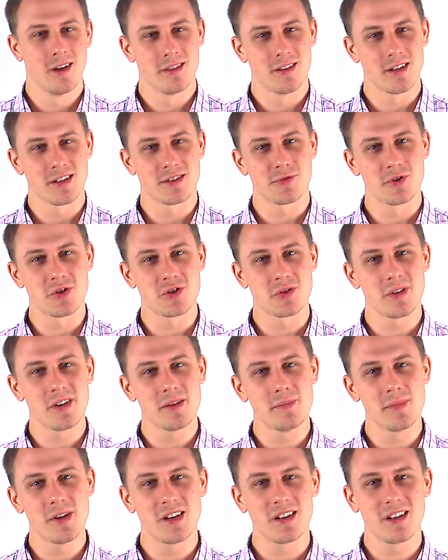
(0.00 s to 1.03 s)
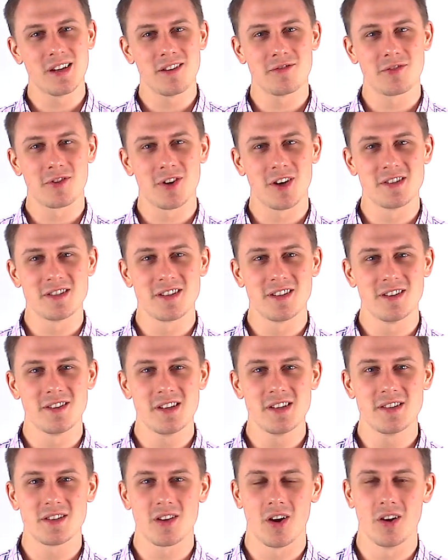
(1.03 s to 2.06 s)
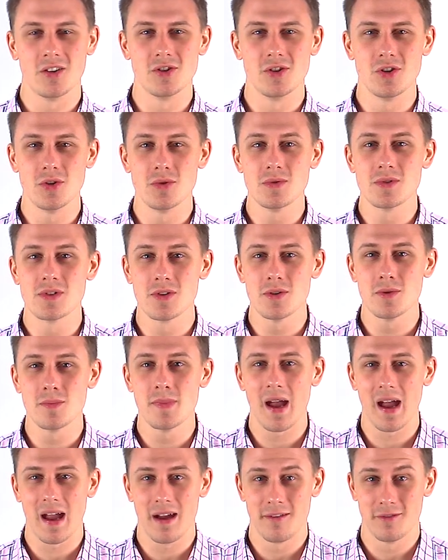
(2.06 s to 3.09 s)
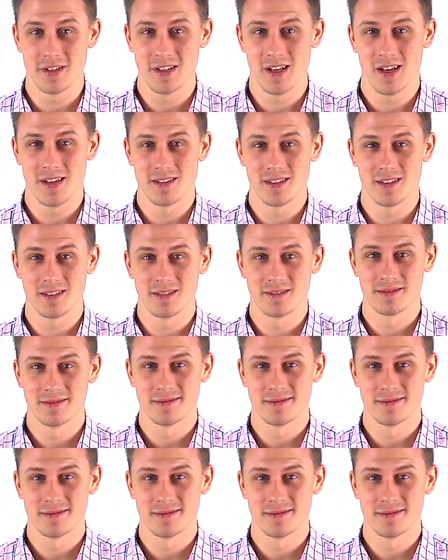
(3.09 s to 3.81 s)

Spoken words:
Thanks for joining me again for our series on YouTube advertising.